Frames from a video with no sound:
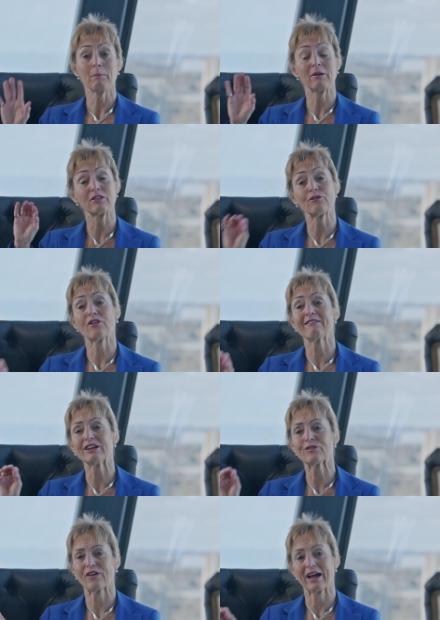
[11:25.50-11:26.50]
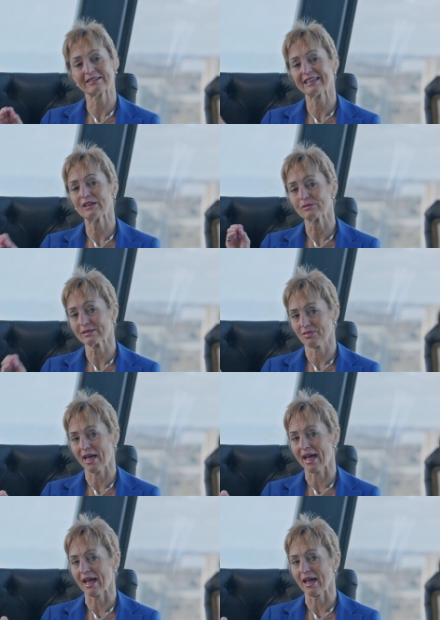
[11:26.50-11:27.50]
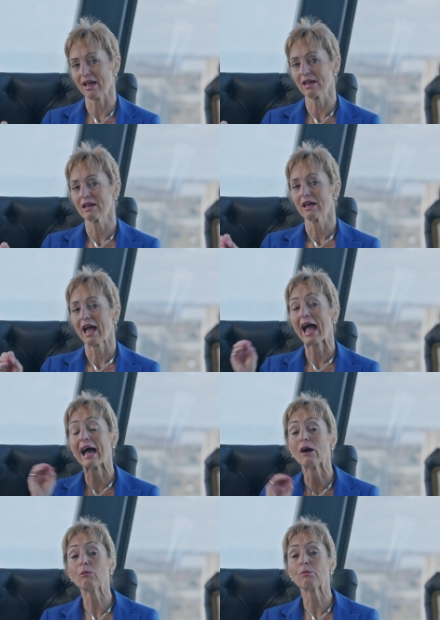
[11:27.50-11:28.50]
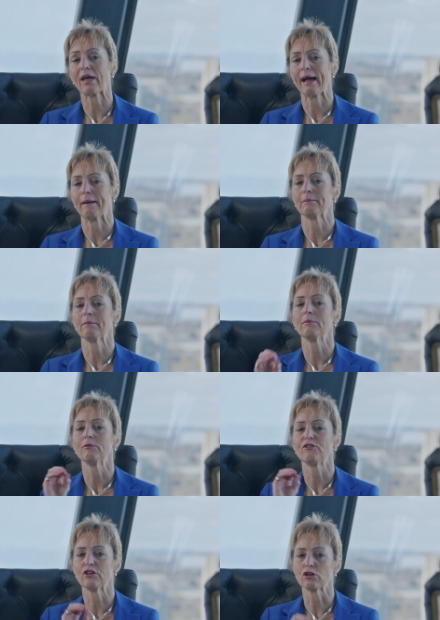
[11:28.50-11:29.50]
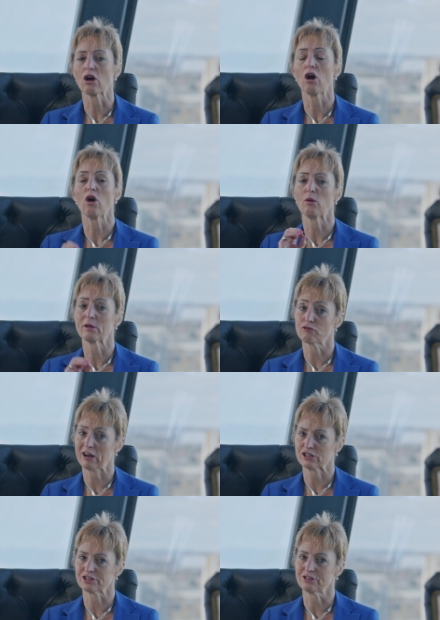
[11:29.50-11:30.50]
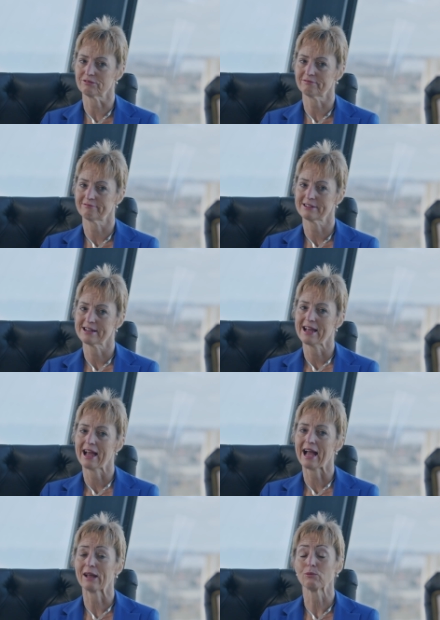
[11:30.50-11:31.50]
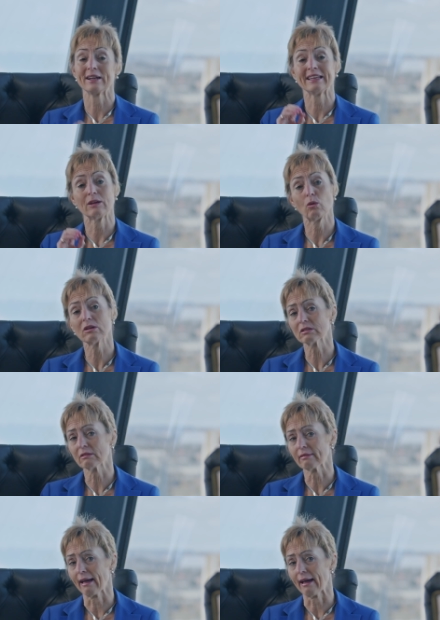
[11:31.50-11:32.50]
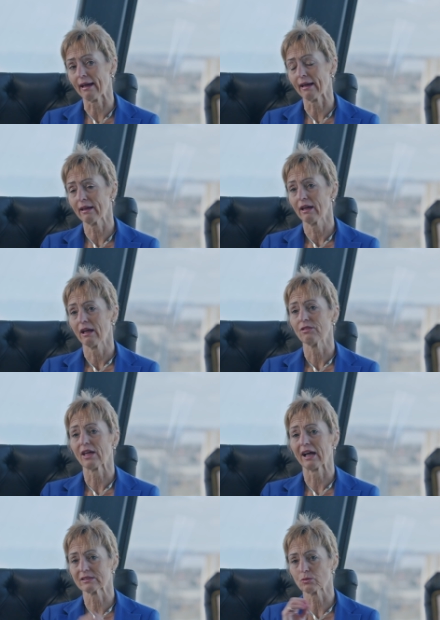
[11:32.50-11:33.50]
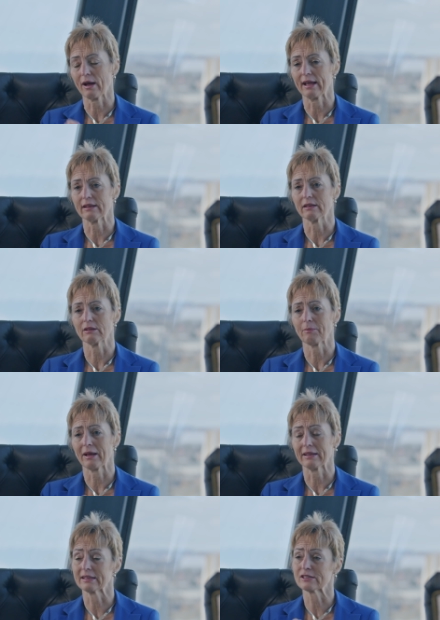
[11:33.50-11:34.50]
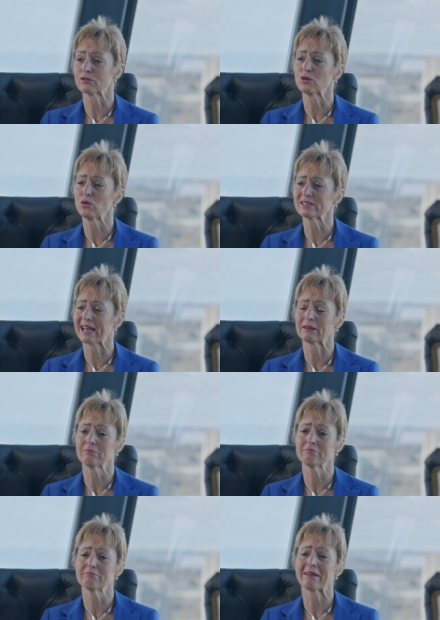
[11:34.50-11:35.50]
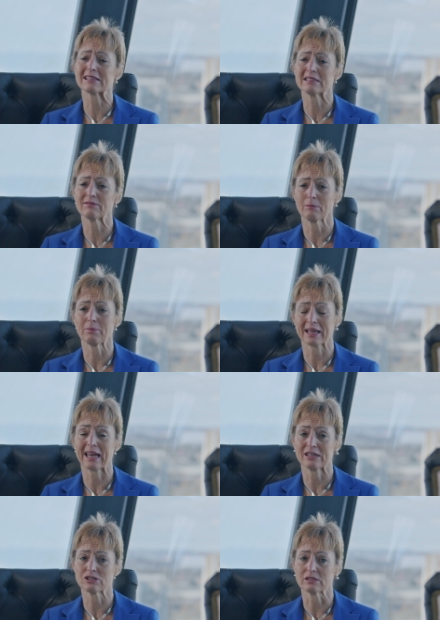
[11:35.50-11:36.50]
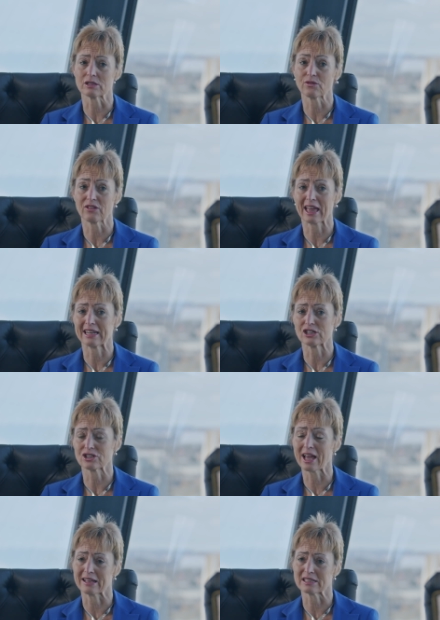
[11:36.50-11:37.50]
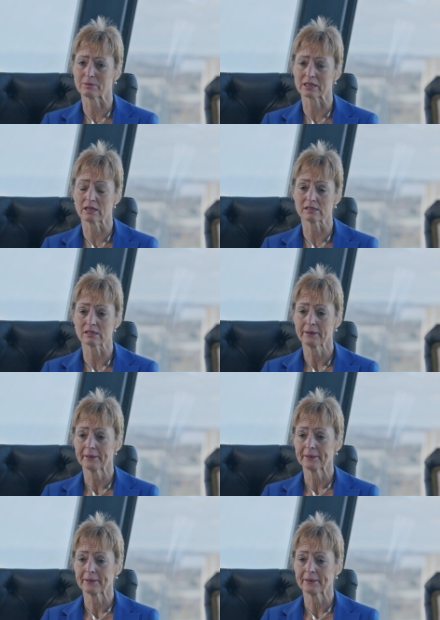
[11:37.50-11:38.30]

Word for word: but the very fact he was there yeah. helped them feel calm and rational. Yeah. And when he wasn't there, that's when the panic. And of course, it had massive implications for the NHS because